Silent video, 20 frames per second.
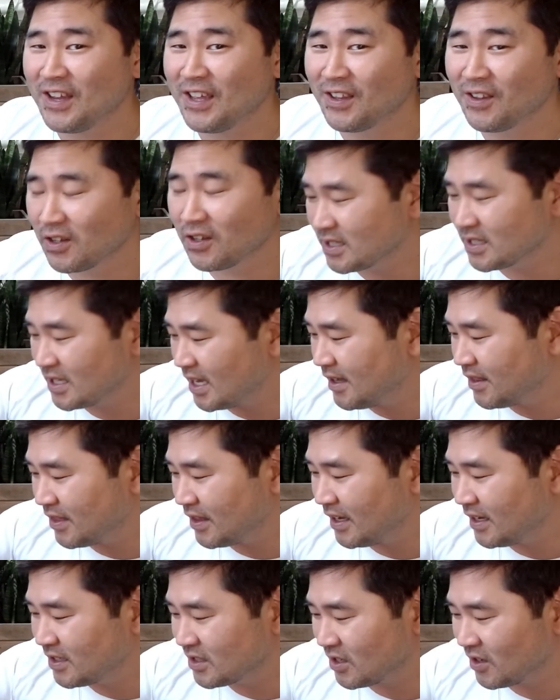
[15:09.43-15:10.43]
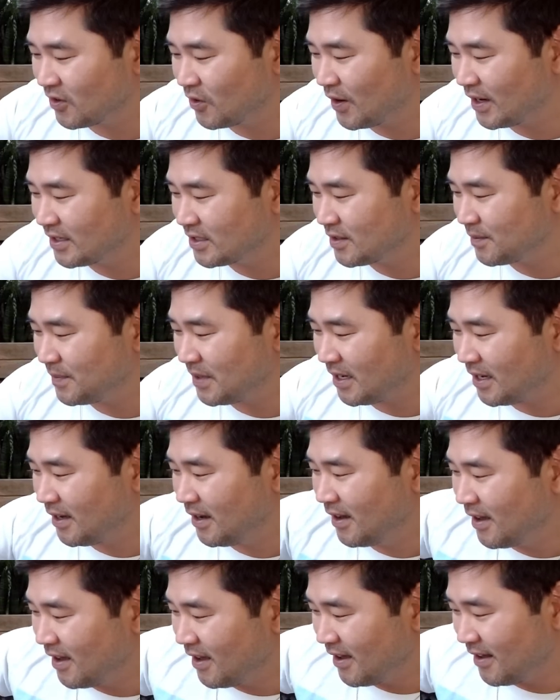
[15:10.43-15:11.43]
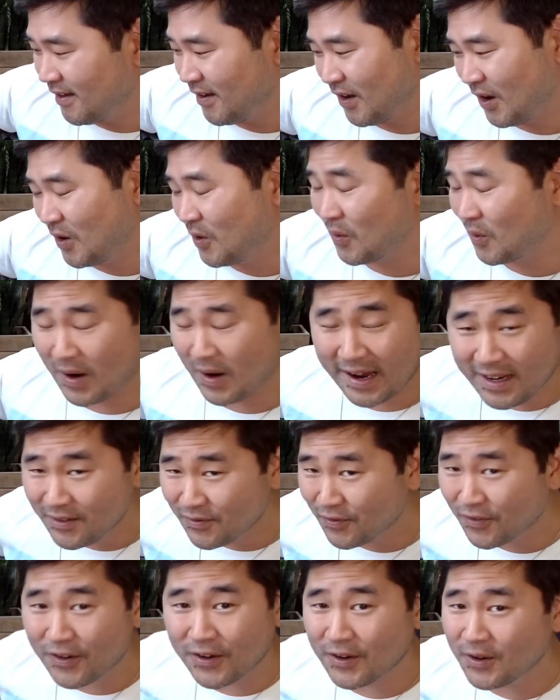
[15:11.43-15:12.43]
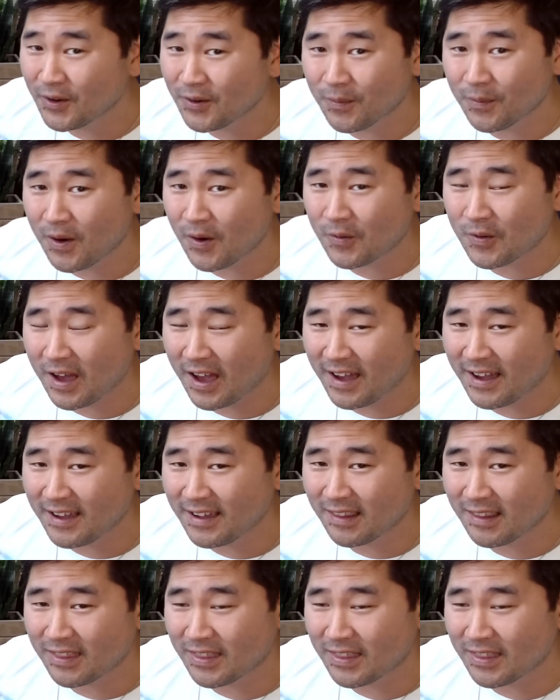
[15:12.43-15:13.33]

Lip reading: it looks like things are going to be great for you, okay?